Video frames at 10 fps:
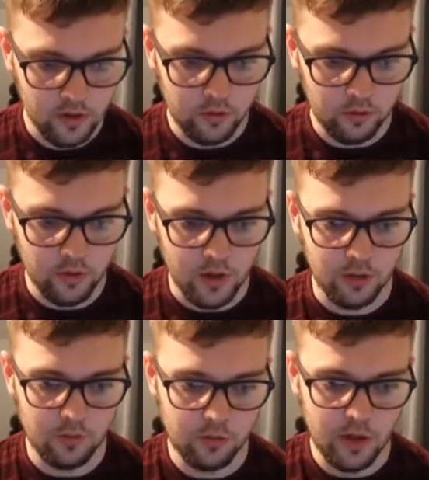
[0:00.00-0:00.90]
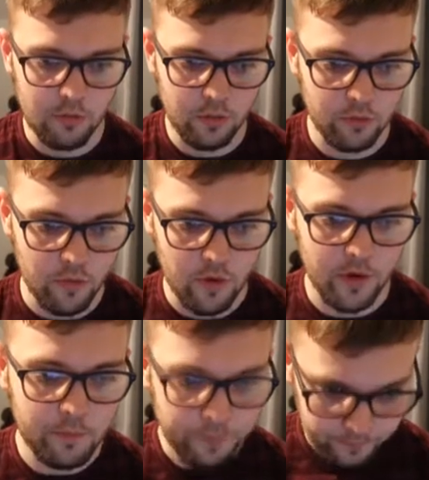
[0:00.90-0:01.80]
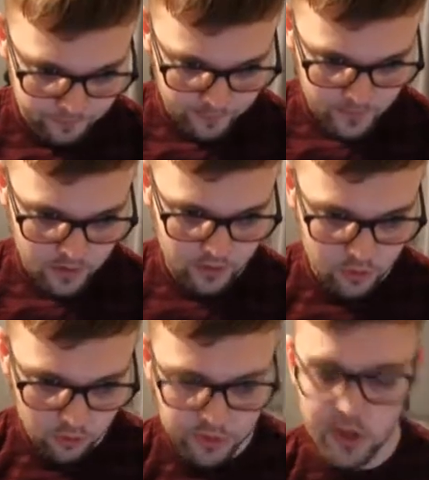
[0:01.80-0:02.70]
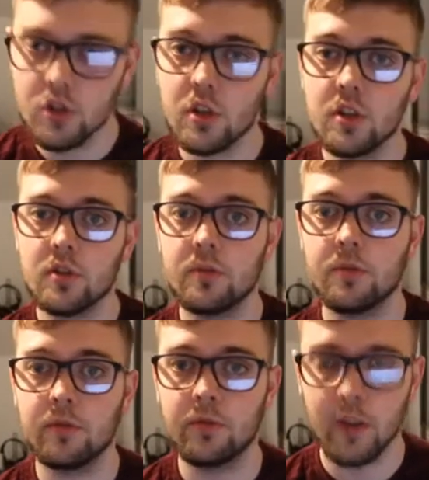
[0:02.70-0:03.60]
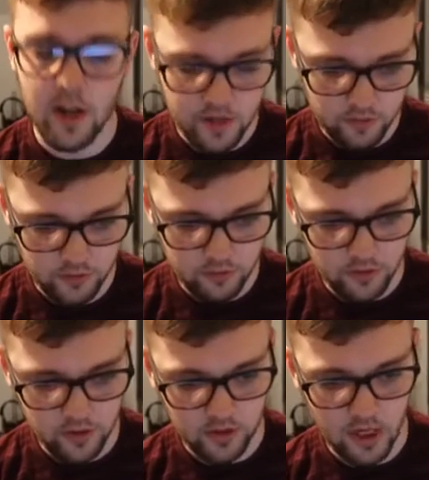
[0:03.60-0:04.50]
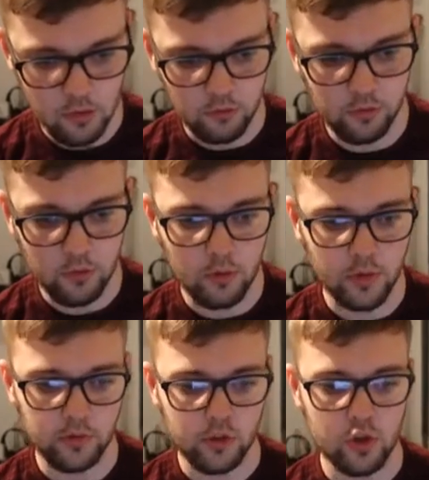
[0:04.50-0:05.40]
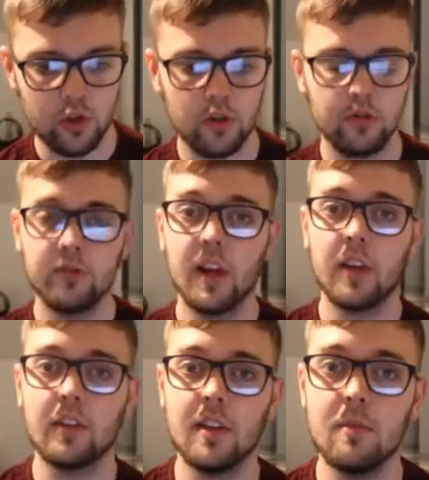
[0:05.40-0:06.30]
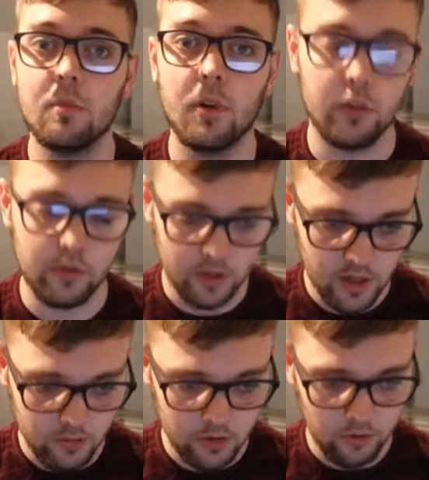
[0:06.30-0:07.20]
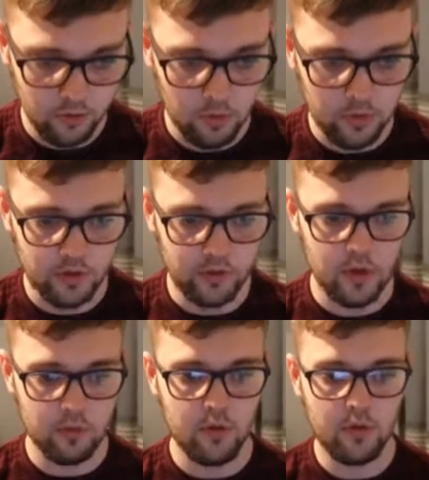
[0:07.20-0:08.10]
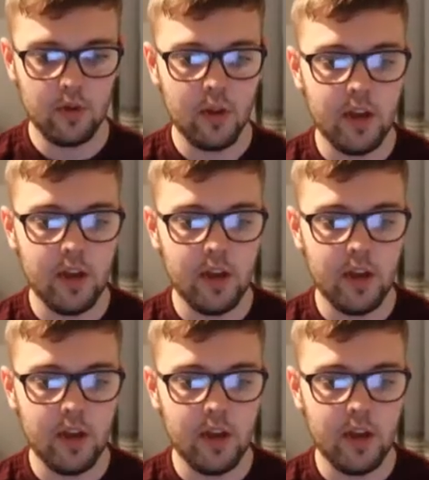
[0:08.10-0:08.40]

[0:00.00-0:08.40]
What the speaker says: So as we said before, Cove Rangers 5 undefeated games, 4 wins and a draw, 13 points for them at the top of the table.